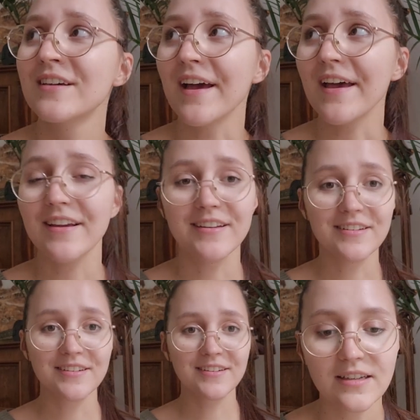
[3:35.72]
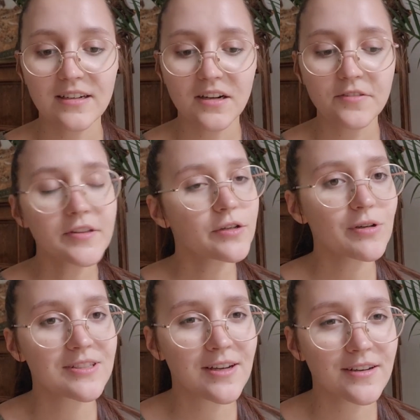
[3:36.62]
And yeah, I feel
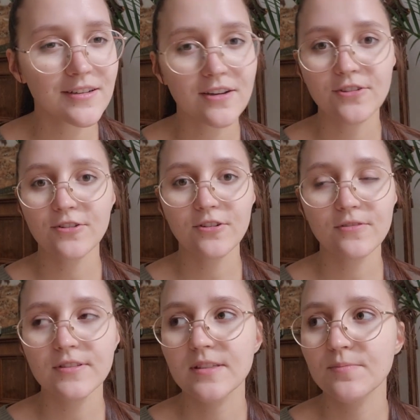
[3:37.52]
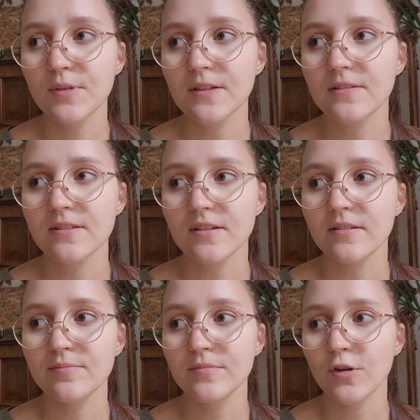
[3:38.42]
quite tired. I don't know if it's because
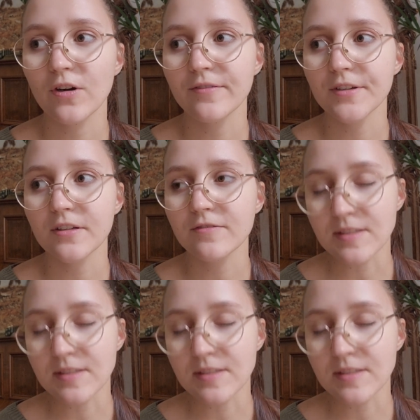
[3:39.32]
I'm not having enough